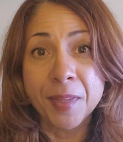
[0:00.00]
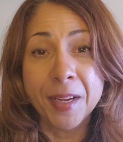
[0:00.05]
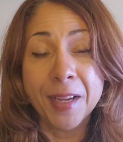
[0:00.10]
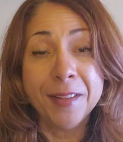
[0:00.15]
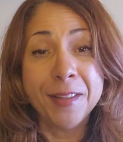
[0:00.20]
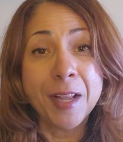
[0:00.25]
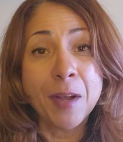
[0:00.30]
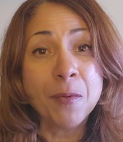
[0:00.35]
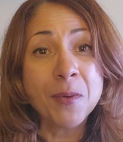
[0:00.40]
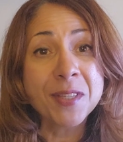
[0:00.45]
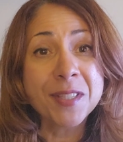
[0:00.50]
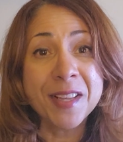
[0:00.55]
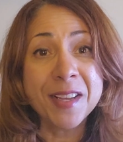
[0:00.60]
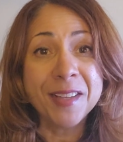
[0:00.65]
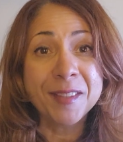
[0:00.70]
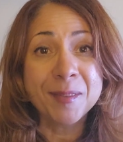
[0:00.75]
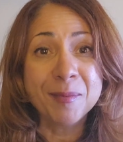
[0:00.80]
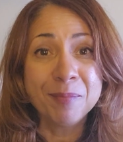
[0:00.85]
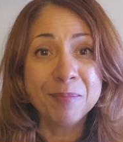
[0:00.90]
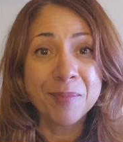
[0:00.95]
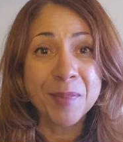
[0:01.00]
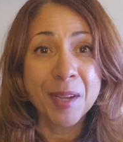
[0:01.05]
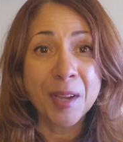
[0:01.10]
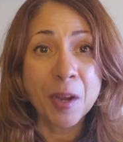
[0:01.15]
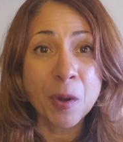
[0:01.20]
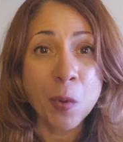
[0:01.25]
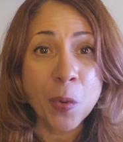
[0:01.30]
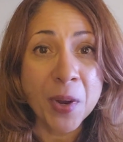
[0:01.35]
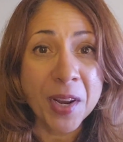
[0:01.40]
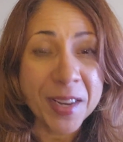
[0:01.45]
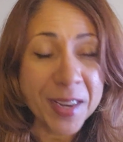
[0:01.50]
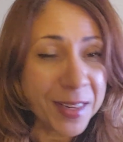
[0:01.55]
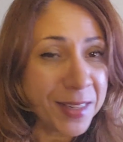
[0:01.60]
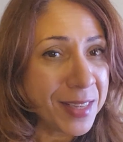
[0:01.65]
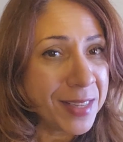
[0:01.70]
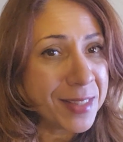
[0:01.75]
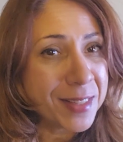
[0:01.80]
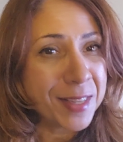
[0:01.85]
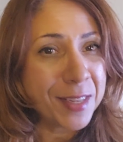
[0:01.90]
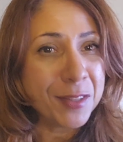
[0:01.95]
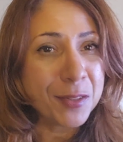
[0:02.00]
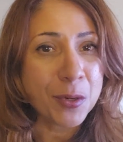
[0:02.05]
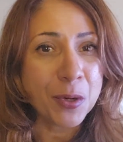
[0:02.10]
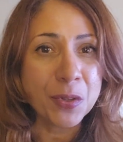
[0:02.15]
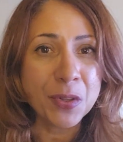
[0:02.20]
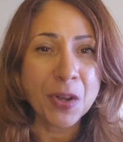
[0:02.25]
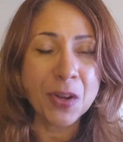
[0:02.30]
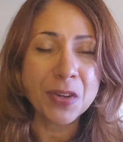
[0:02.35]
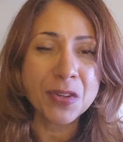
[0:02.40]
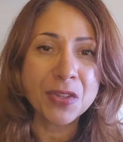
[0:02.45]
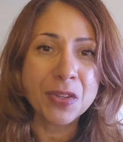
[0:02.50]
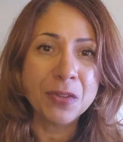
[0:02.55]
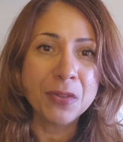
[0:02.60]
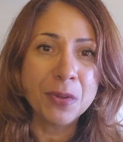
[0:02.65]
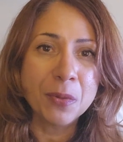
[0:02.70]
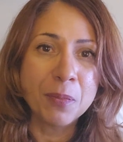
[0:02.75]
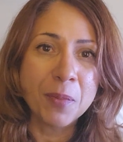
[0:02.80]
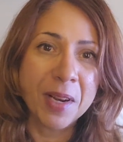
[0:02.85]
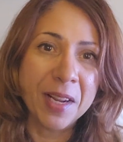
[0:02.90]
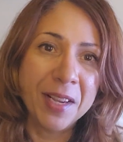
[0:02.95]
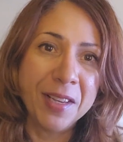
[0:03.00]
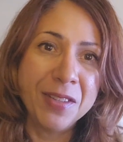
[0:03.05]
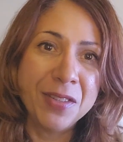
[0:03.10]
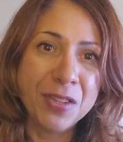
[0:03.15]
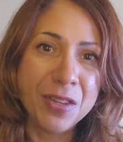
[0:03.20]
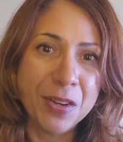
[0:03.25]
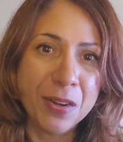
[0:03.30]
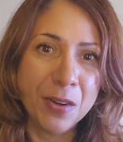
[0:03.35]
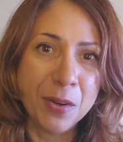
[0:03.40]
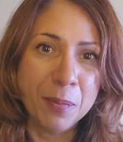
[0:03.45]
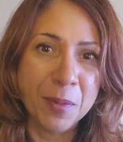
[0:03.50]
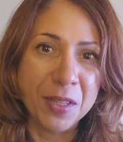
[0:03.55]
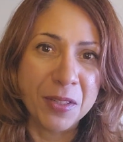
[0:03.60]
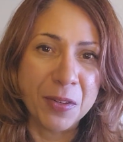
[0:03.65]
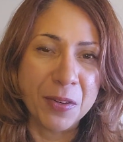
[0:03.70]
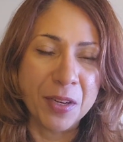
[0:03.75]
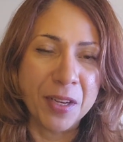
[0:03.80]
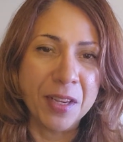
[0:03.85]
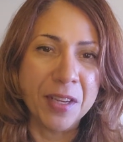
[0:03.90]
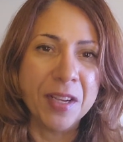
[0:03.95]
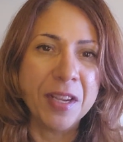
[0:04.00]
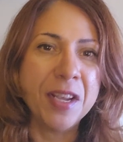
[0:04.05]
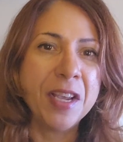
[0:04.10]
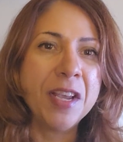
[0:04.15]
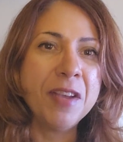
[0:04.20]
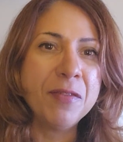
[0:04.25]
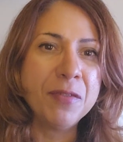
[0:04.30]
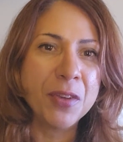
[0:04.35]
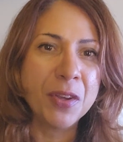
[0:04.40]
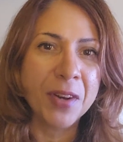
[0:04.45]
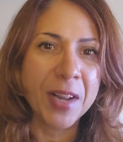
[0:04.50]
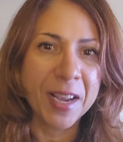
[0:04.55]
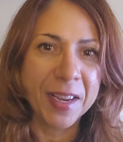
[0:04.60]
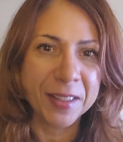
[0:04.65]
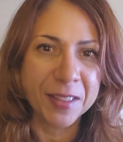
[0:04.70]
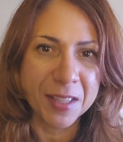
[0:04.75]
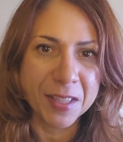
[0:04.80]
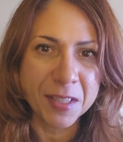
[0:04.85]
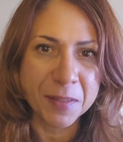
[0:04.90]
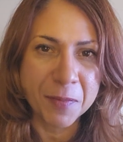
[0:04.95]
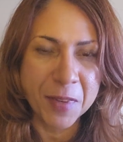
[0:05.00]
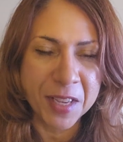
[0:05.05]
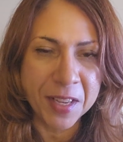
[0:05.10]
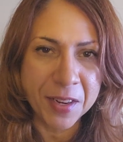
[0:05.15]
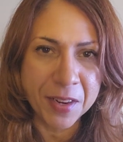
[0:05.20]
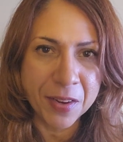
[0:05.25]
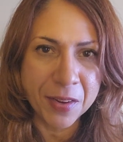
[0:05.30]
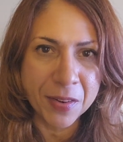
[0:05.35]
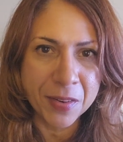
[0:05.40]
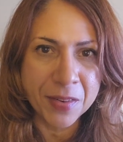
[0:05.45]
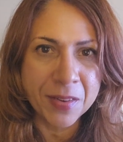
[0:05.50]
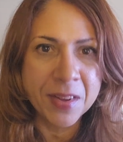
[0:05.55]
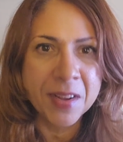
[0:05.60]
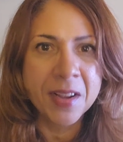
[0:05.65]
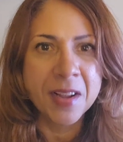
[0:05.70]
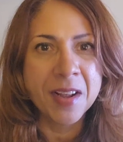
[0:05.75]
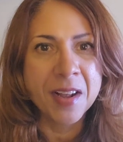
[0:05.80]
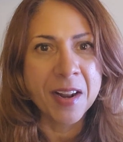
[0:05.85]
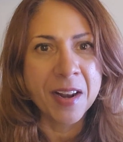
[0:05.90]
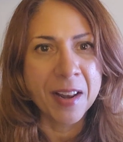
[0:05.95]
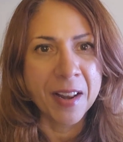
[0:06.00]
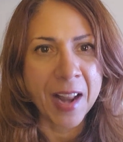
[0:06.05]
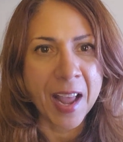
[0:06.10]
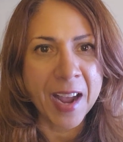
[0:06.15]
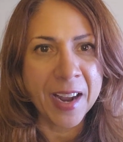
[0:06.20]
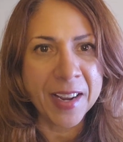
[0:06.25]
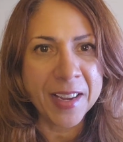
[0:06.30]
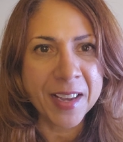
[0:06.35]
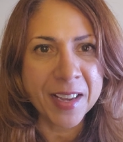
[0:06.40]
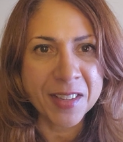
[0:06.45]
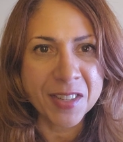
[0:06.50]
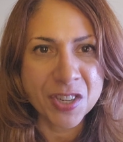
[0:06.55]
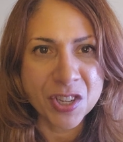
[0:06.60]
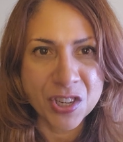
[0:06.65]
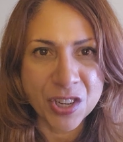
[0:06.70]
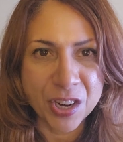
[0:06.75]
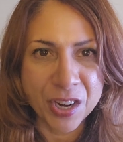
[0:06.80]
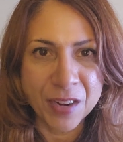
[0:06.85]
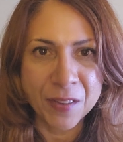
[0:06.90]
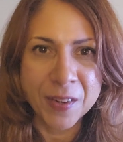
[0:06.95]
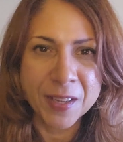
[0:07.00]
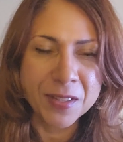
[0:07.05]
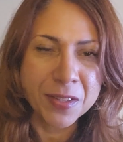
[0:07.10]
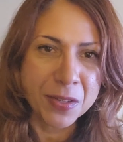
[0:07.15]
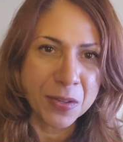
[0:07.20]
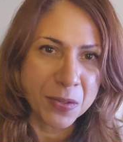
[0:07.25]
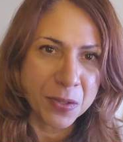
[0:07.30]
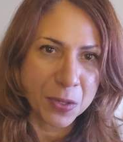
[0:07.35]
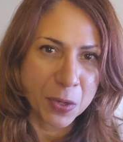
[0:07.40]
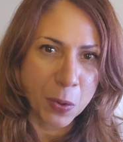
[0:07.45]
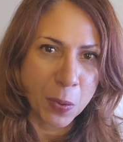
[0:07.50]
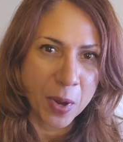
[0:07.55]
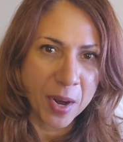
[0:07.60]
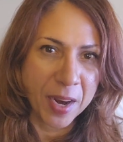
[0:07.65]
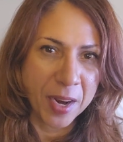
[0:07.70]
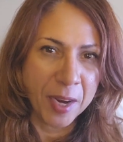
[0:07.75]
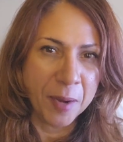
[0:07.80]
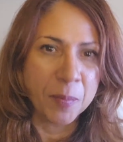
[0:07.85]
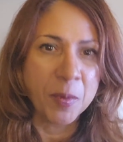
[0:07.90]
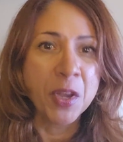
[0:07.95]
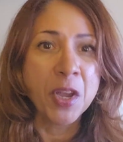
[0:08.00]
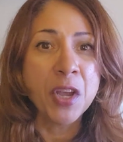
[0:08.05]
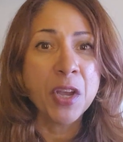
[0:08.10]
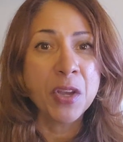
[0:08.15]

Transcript: And that was it. A quick and easy introduction to plane geometry. If you like this video, like, share, and subscribe.